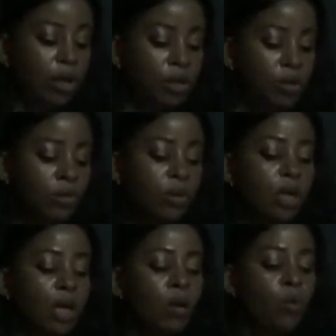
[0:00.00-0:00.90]
So
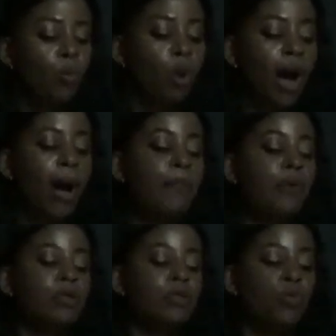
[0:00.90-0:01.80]
what
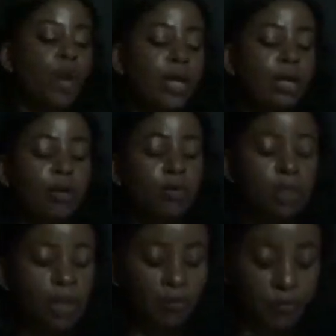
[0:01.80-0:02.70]
happens when a
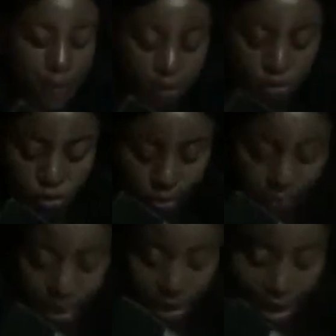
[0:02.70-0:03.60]
hotel fails to
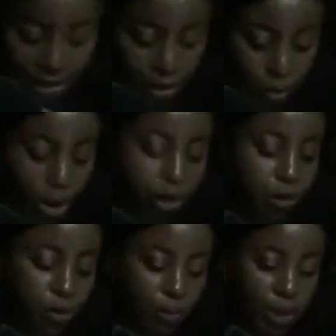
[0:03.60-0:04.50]
remit as at when
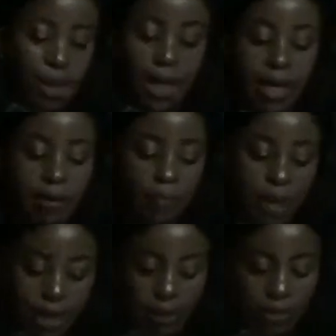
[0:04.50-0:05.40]
due? Is there any
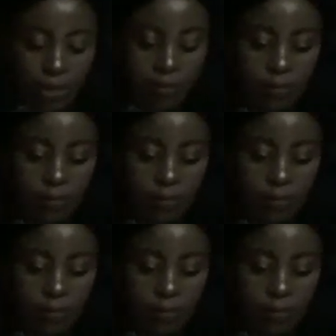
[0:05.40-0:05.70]
penalty?